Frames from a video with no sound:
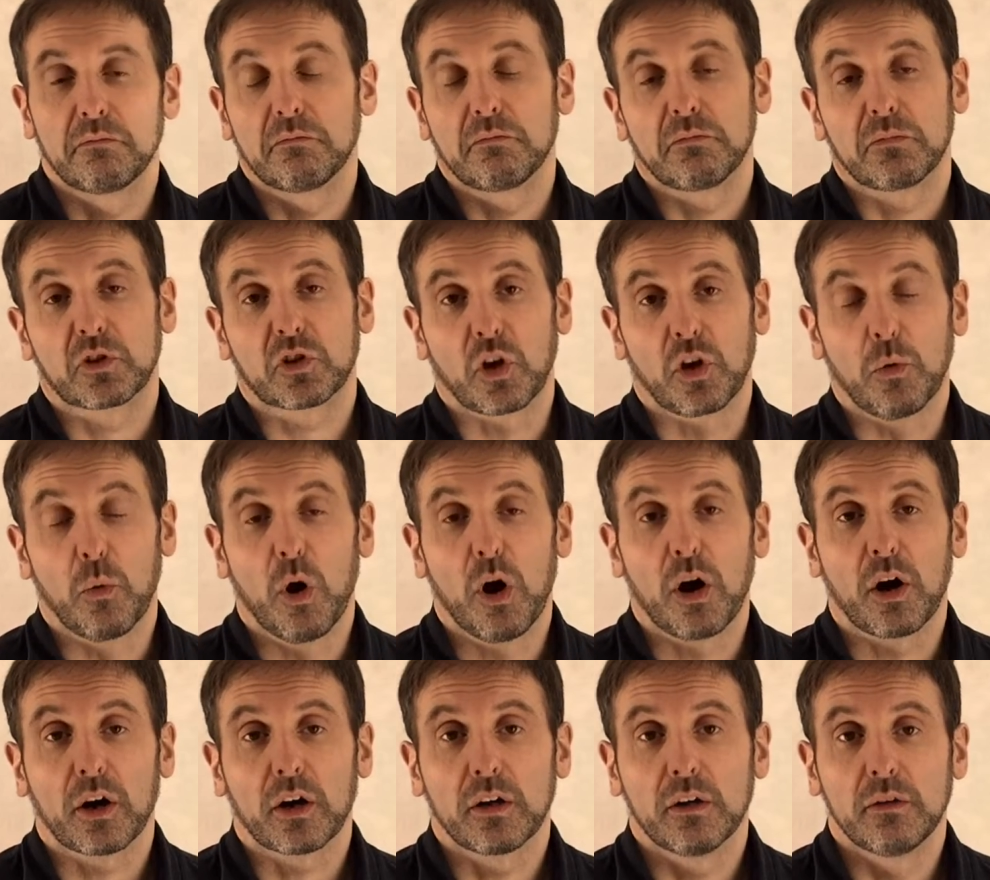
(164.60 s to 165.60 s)
It's going to
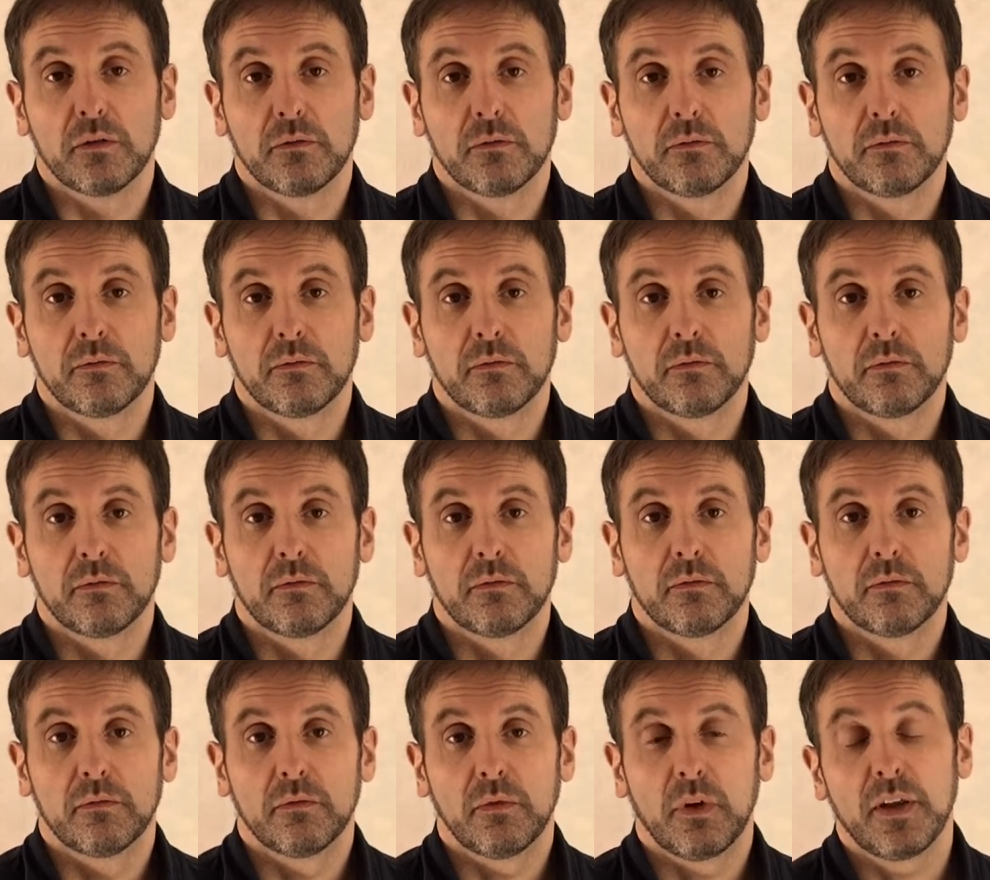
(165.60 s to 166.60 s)
work.
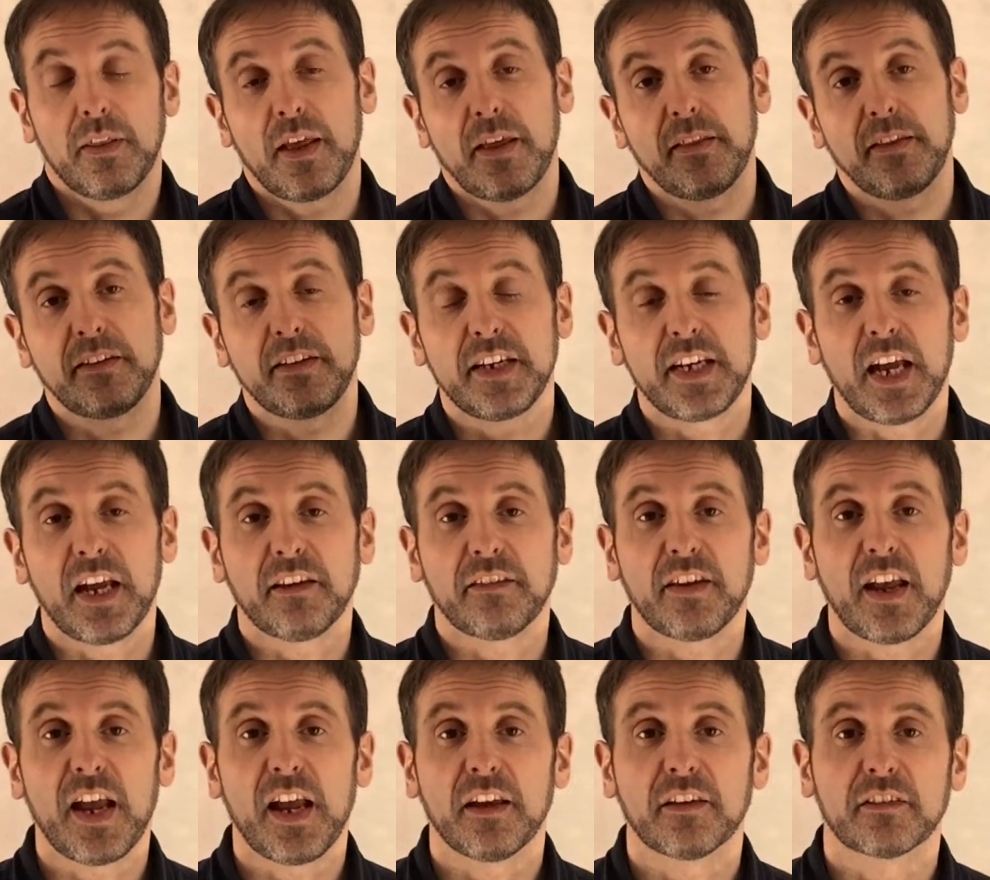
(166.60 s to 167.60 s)
And then the
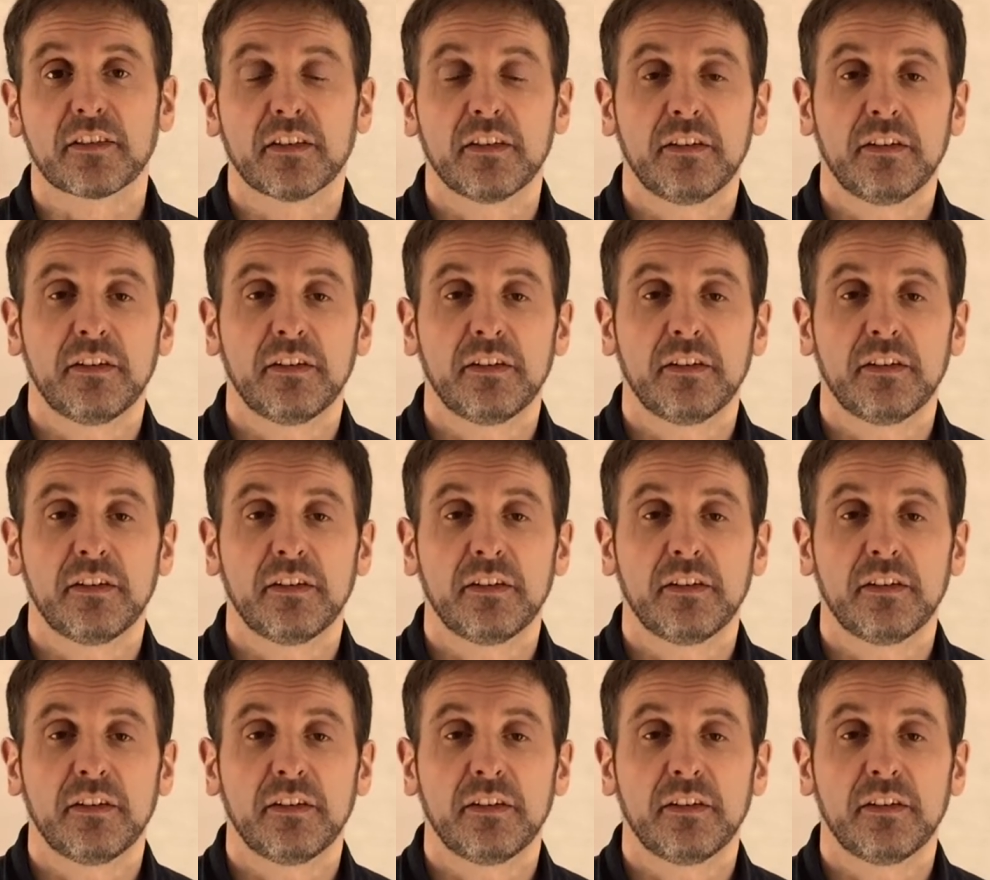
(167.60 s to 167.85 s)
DSS.